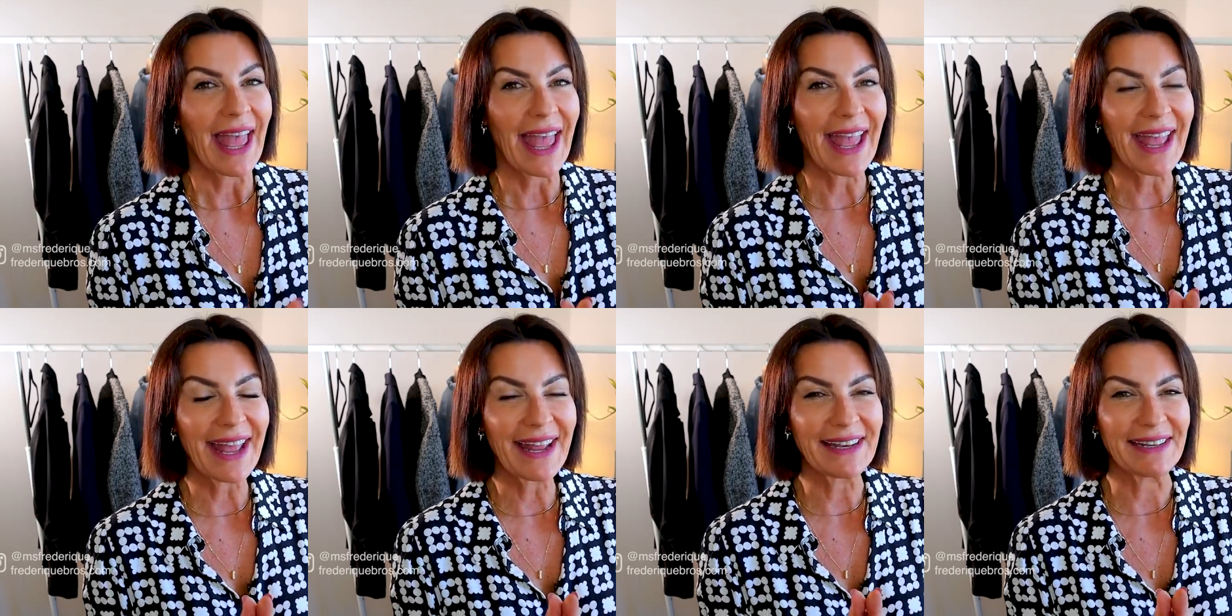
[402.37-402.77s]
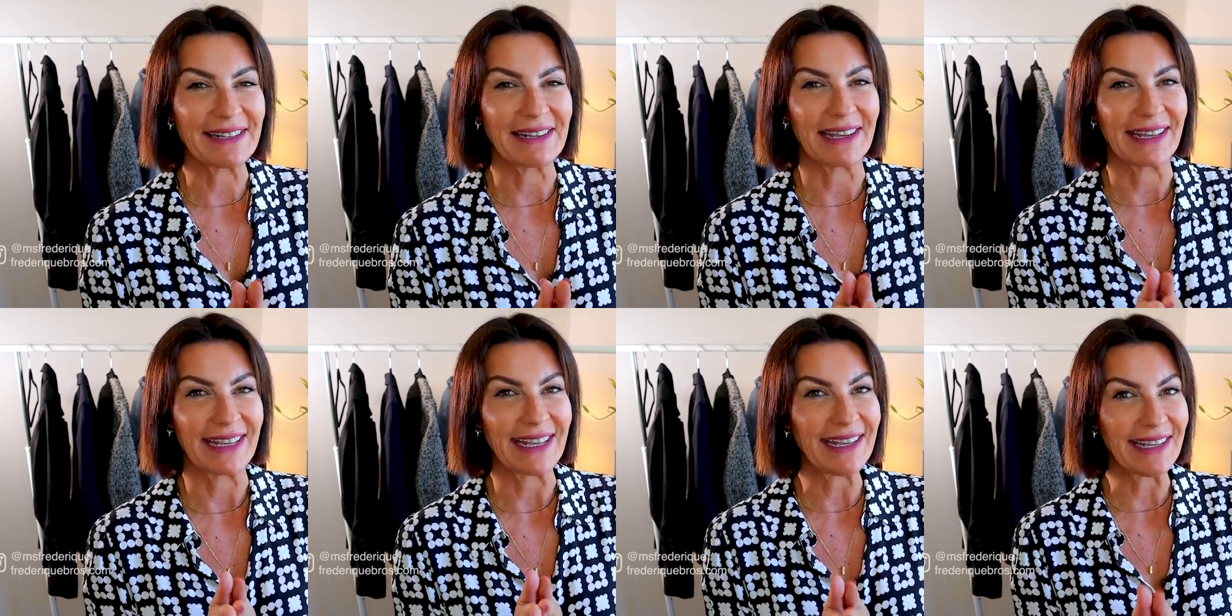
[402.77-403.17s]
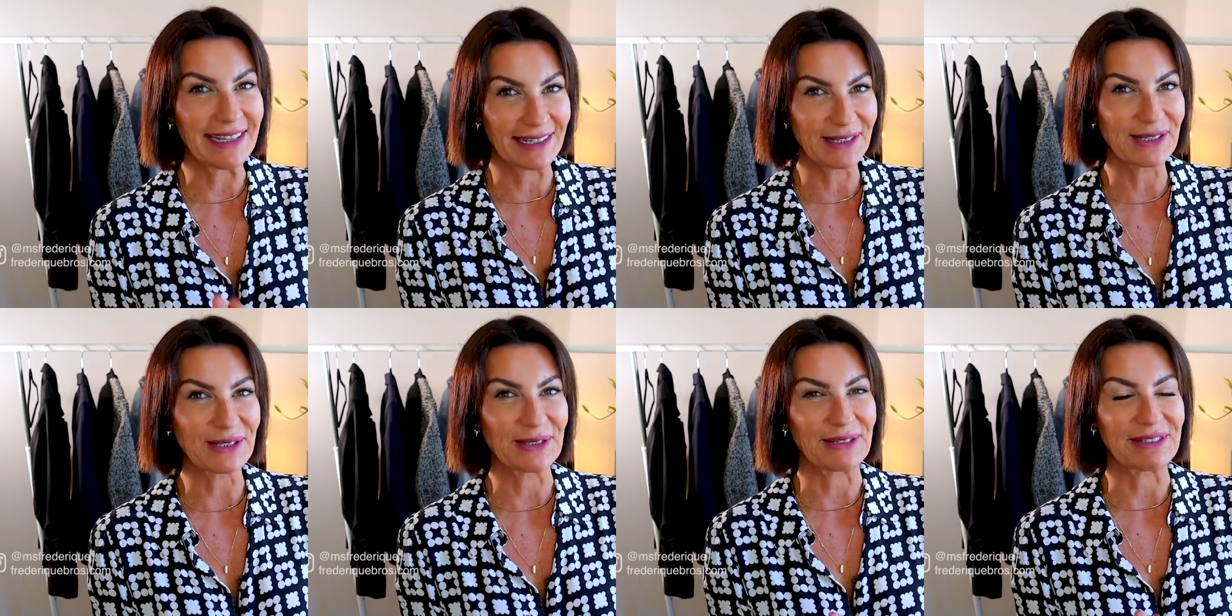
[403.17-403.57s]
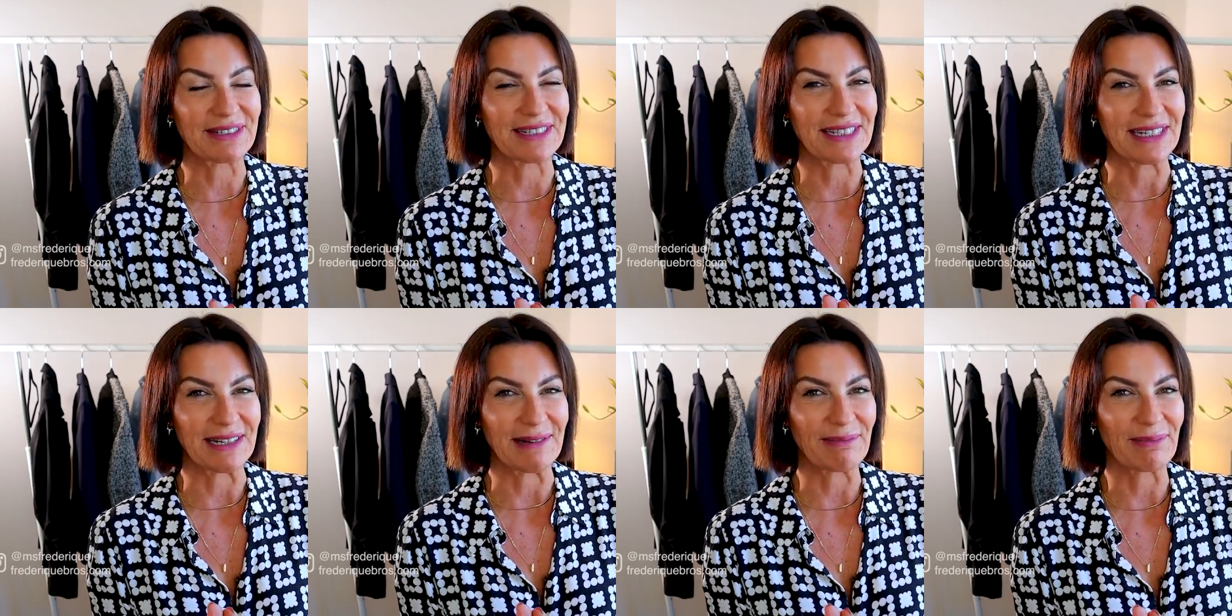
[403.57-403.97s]
And here's the
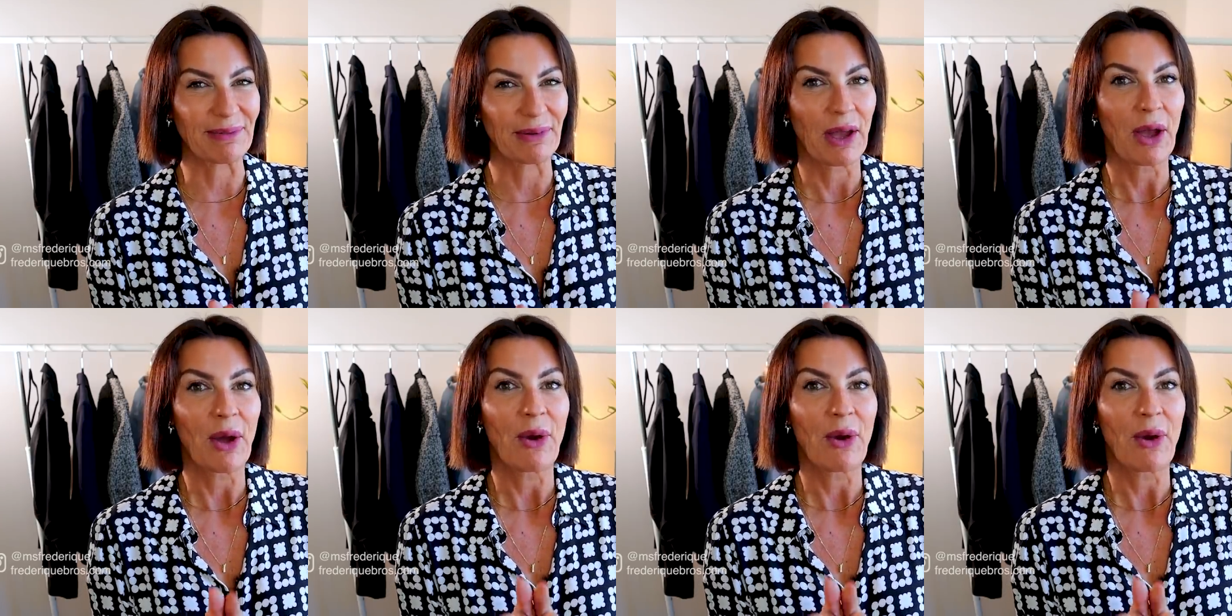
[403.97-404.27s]
tip.